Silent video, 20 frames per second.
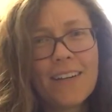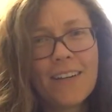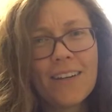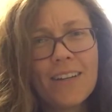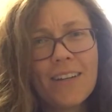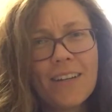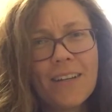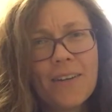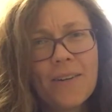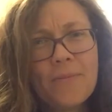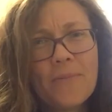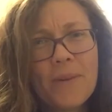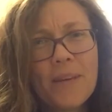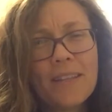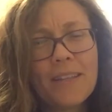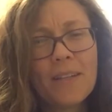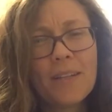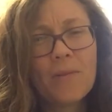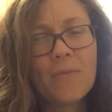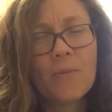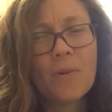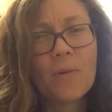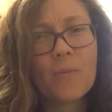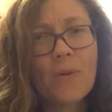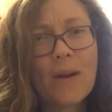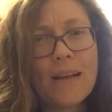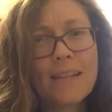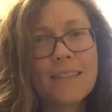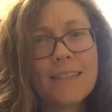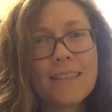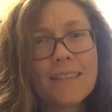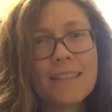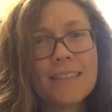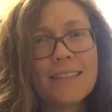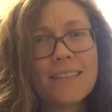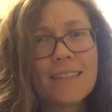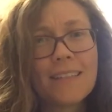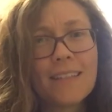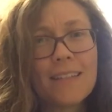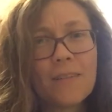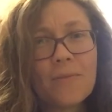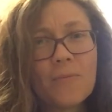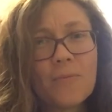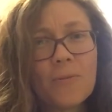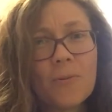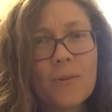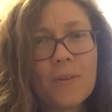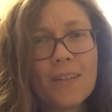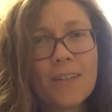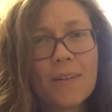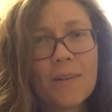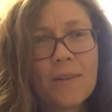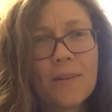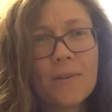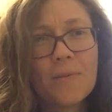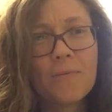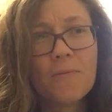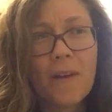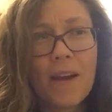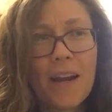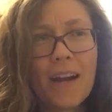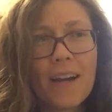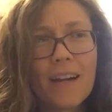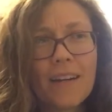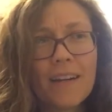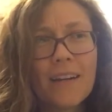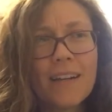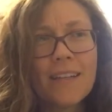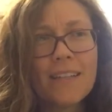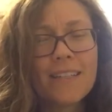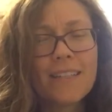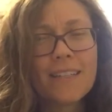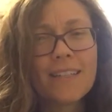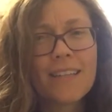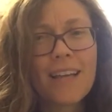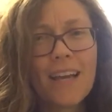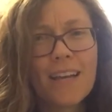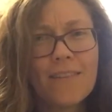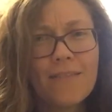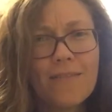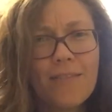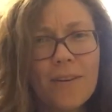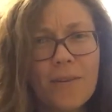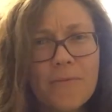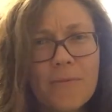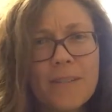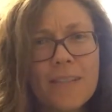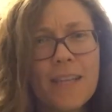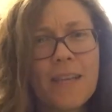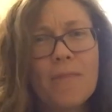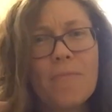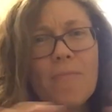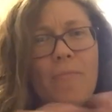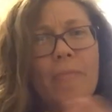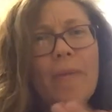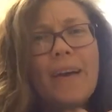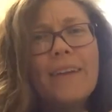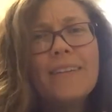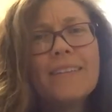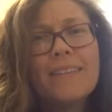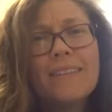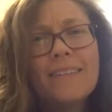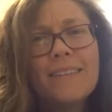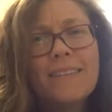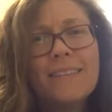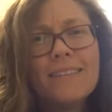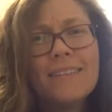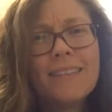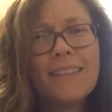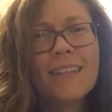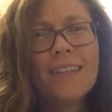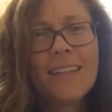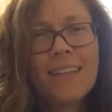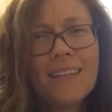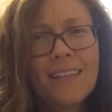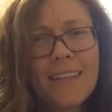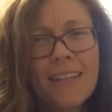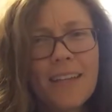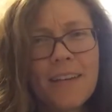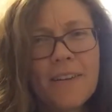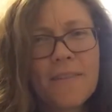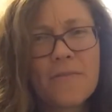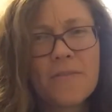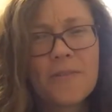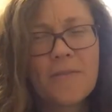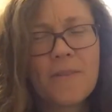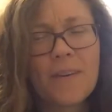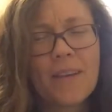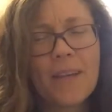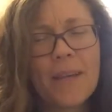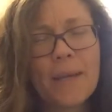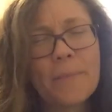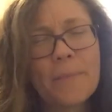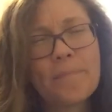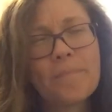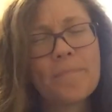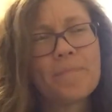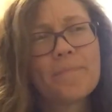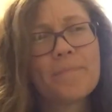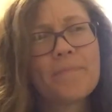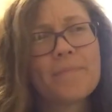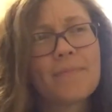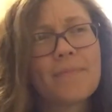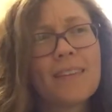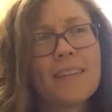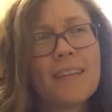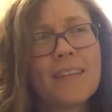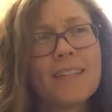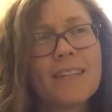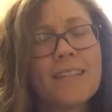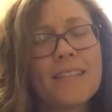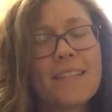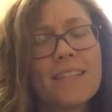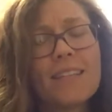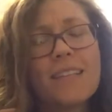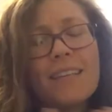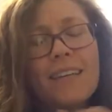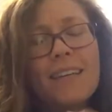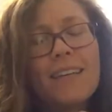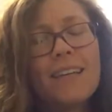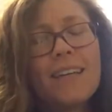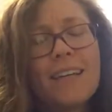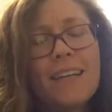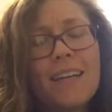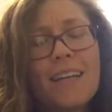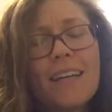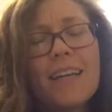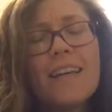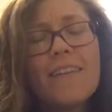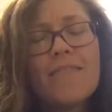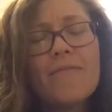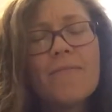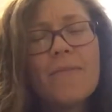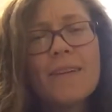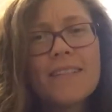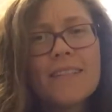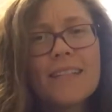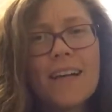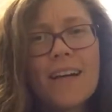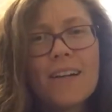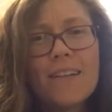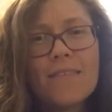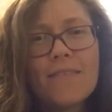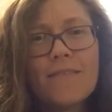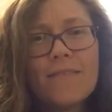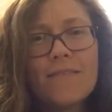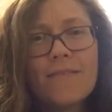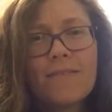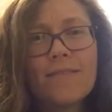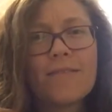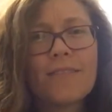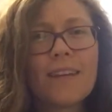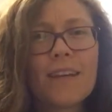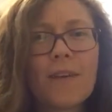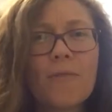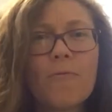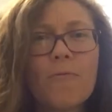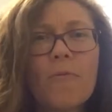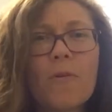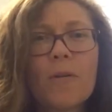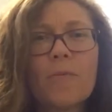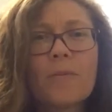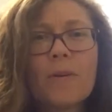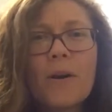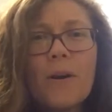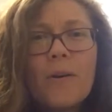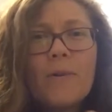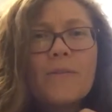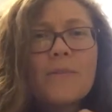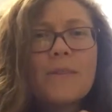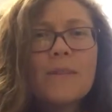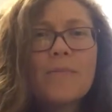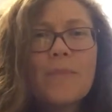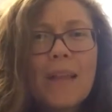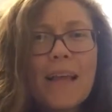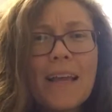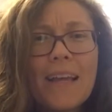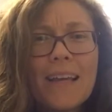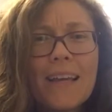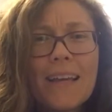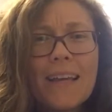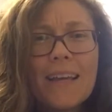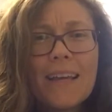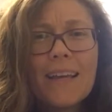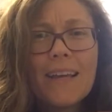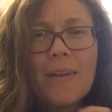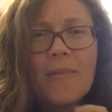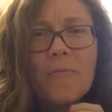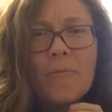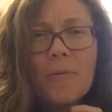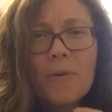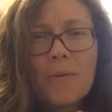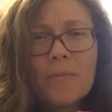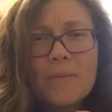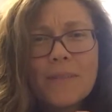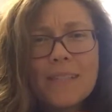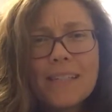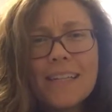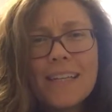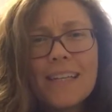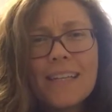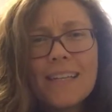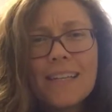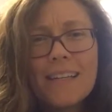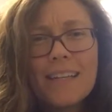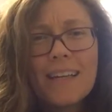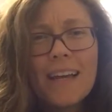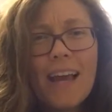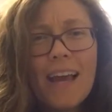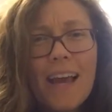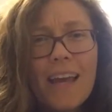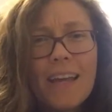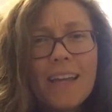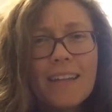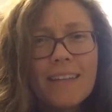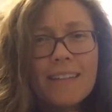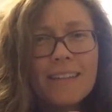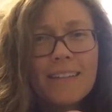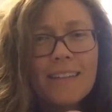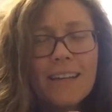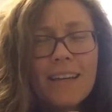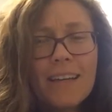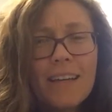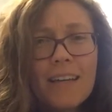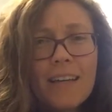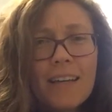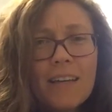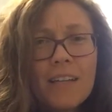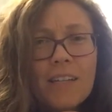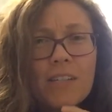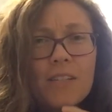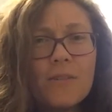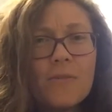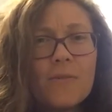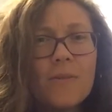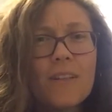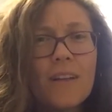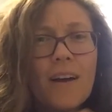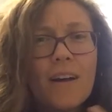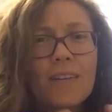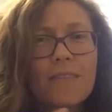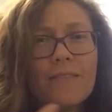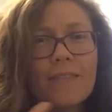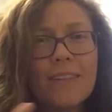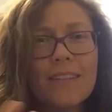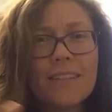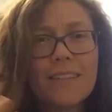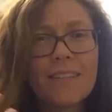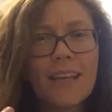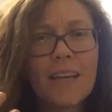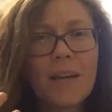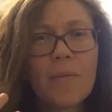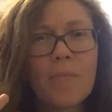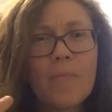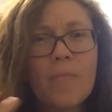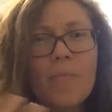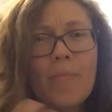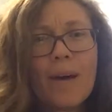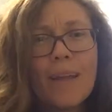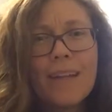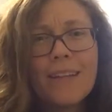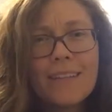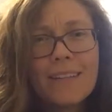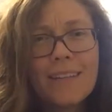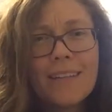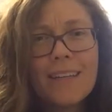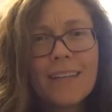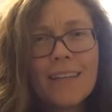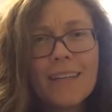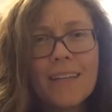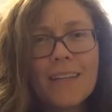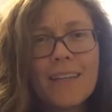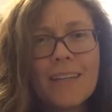You know, be a little more present, a little more aware, and just kind of almost like bundle. I don't know, like, just give myself like a warm, cozy blanket and warm tea and do a lot of this like bundling